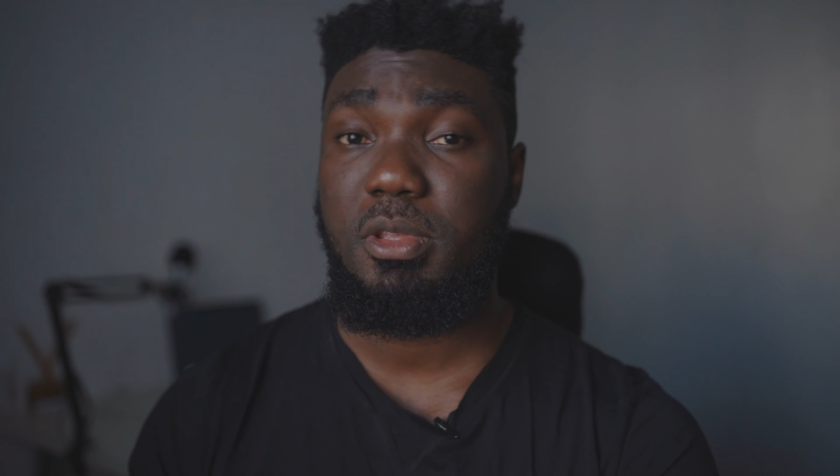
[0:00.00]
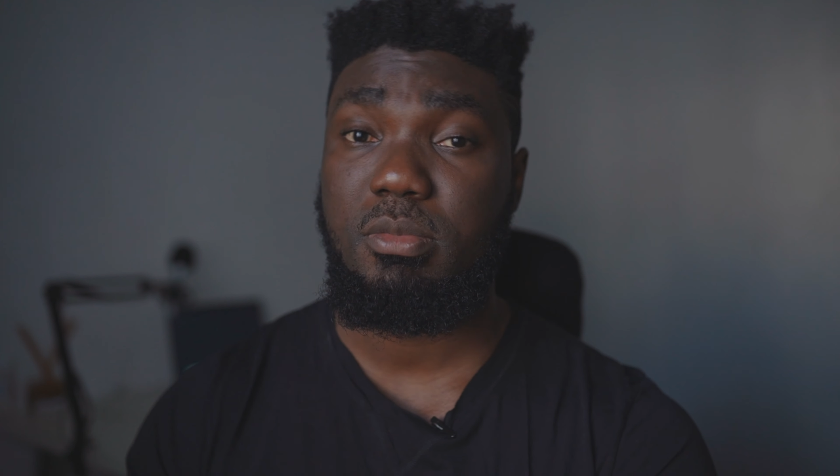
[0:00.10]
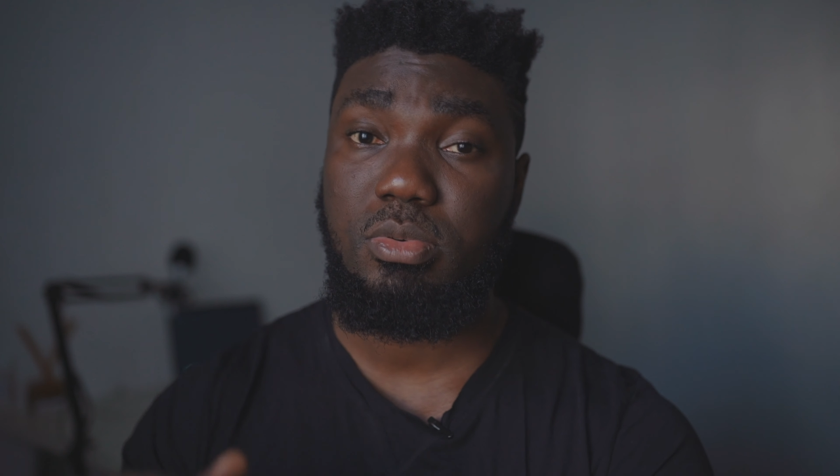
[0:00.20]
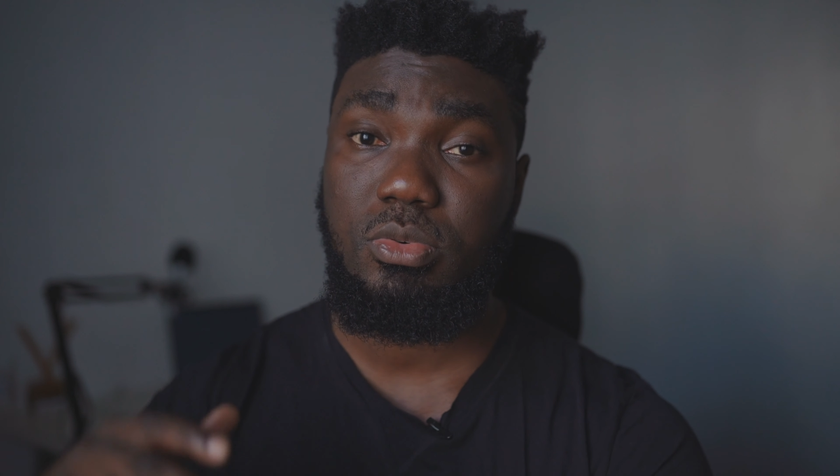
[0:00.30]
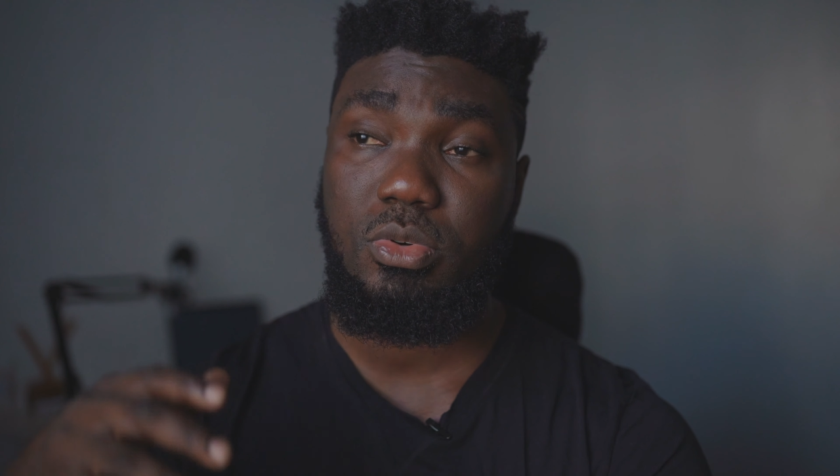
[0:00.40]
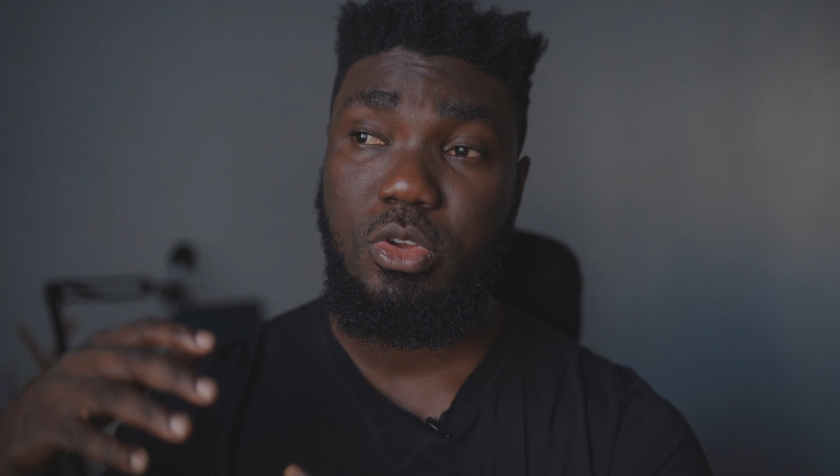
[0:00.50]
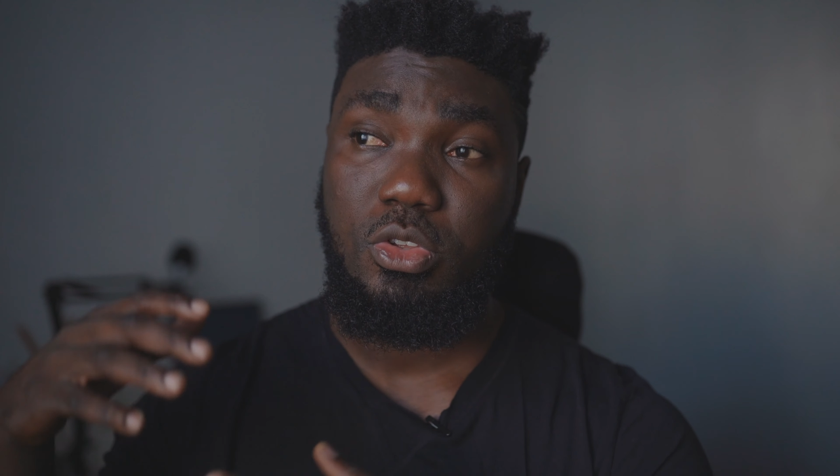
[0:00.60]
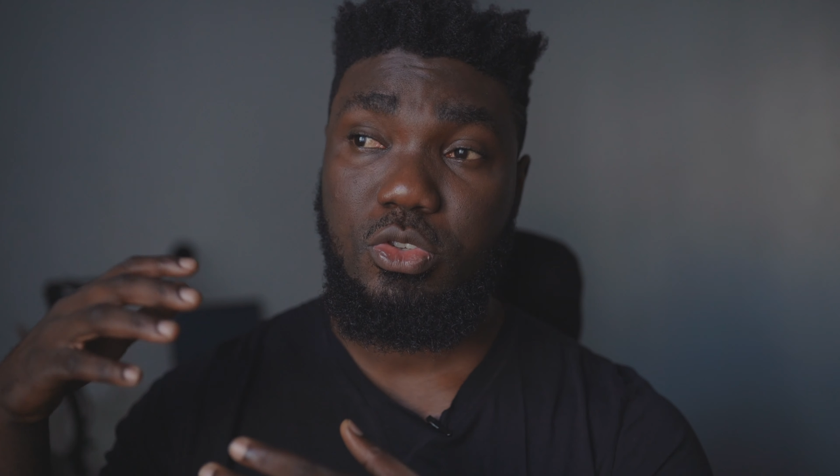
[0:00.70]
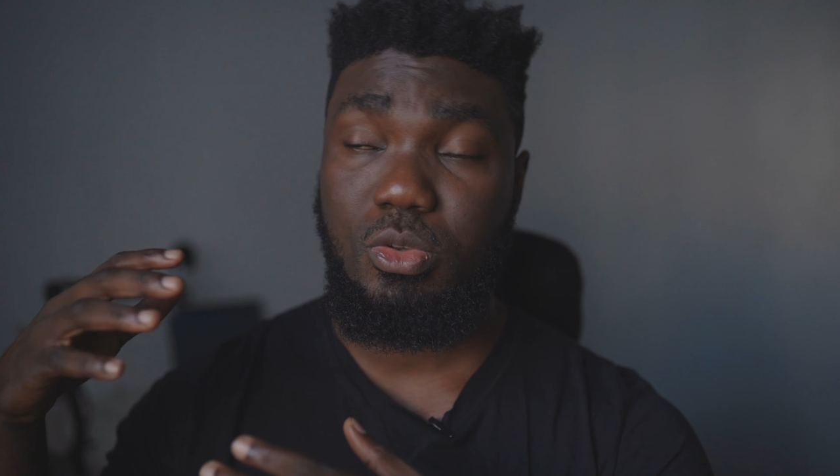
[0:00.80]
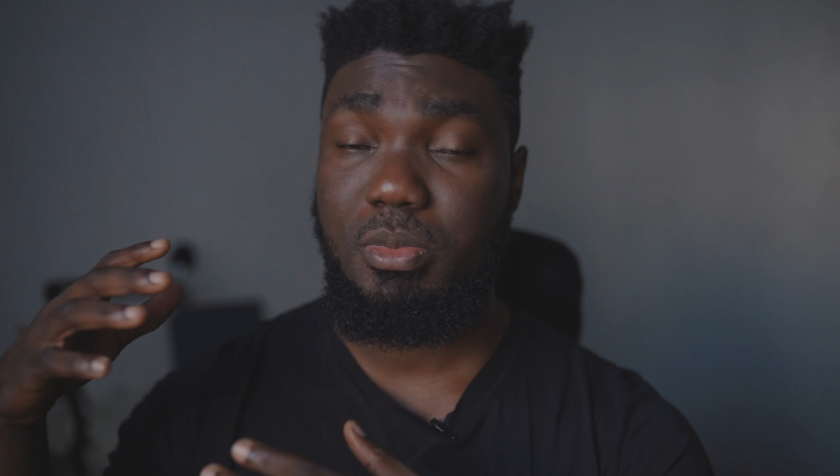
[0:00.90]
people
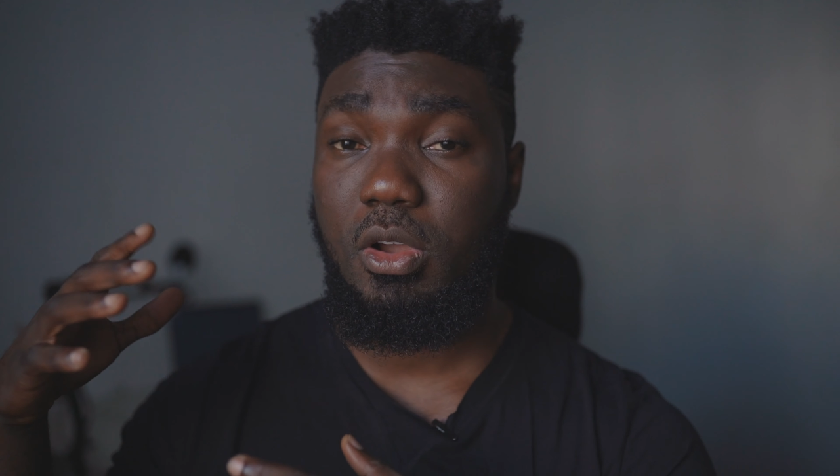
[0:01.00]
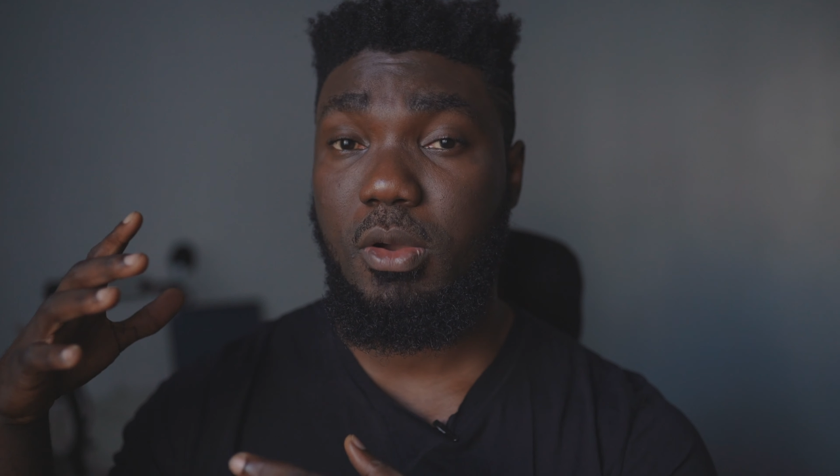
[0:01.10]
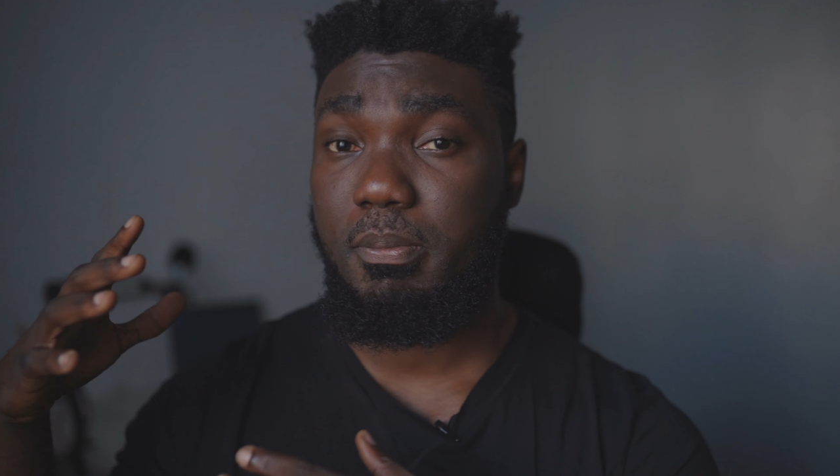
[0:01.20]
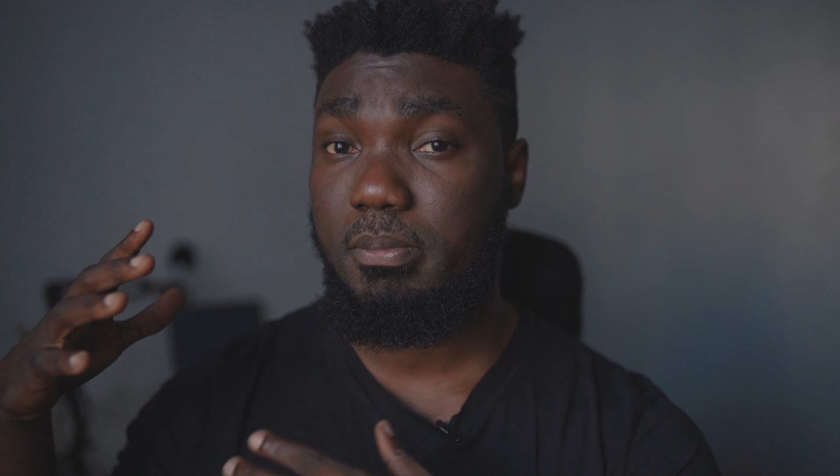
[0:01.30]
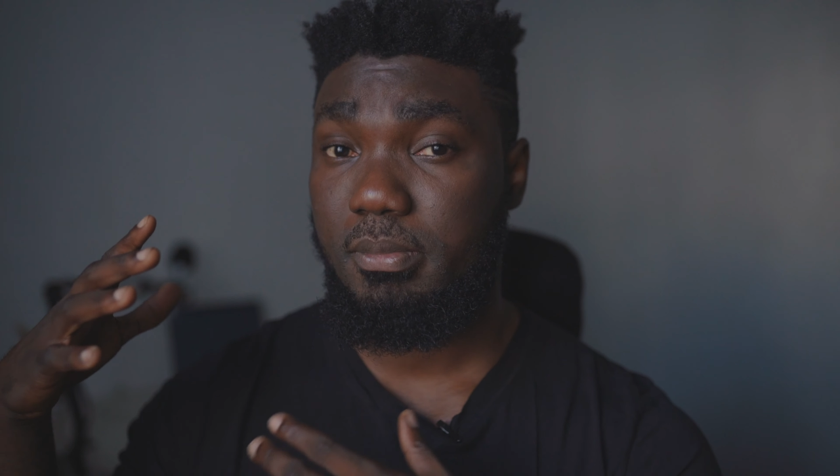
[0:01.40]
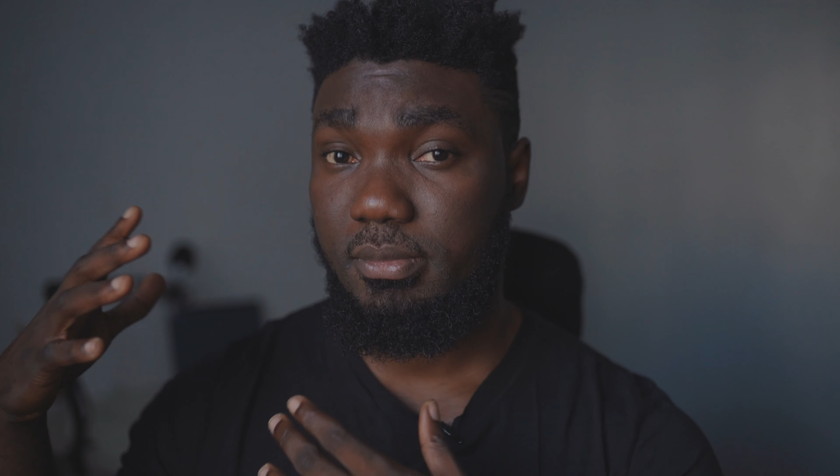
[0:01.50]
to become